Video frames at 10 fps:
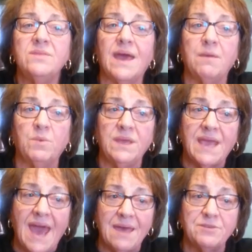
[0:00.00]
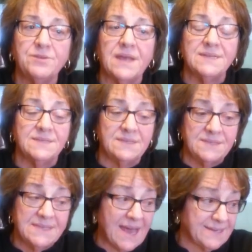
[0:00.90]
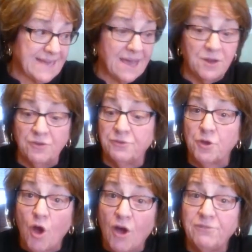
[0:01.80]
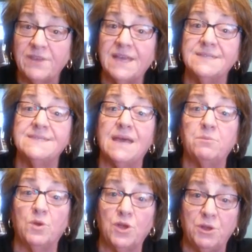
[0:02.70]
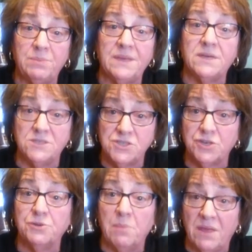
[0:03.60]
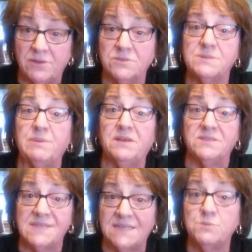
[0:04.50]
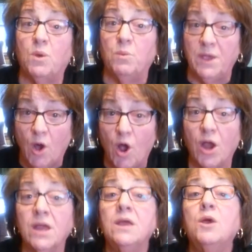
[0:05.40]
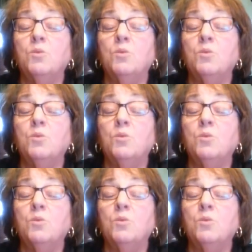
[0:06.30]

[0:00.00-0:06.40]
that we gathered and sat down over coffee and said we're going to be concerned mothers because that's what we are.